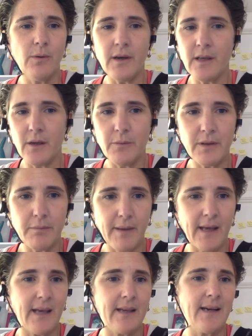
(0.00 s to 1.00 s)
working with
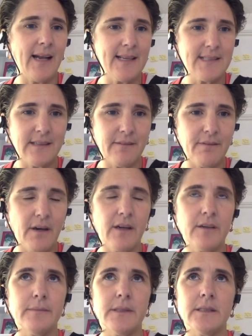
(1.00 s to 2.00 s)
men, Latin
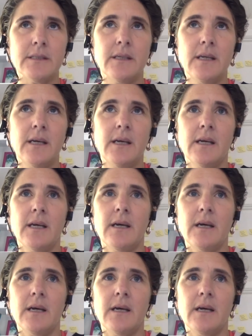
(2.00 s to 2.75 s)
environment,